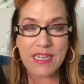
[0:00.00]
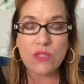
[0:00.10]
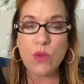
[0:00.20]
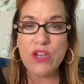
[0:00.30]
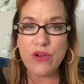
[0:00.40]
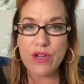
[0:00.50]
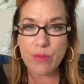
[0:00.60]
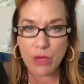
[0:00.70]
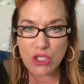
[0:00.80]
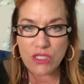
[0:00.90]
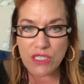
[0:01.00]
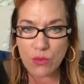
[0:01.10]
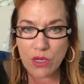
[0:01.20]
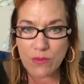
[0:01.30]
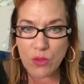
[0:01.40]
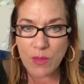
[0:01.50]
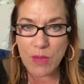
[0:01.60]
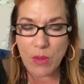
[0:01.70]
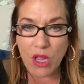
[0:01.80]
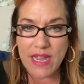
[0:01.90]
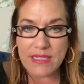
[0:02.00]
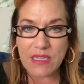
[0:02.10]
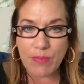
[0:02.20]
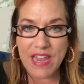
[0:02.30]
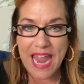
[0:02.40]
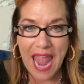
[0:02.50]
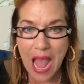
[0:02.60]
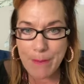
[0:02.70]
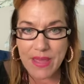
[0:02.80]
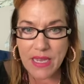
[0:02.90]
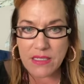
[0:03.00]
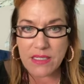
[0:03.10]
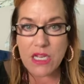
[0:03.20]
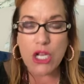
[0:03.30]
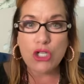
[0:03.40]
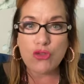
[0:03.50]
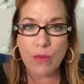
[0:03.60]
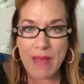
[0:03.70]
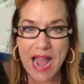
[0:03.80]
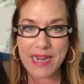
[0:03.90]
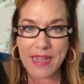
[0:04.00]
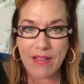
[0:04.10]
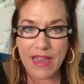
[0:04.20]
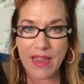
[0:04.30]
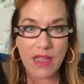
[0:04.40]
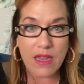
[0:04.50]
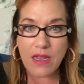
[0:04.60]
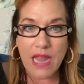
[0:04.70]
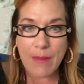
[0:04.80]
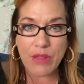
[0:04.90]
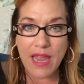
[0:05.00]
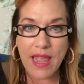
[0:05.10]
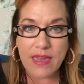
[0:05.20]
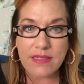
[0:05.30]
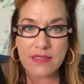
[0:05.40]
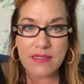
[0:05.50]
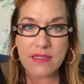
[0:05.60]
is when you're in emergency rooms with people and something happened dramatically, not planned.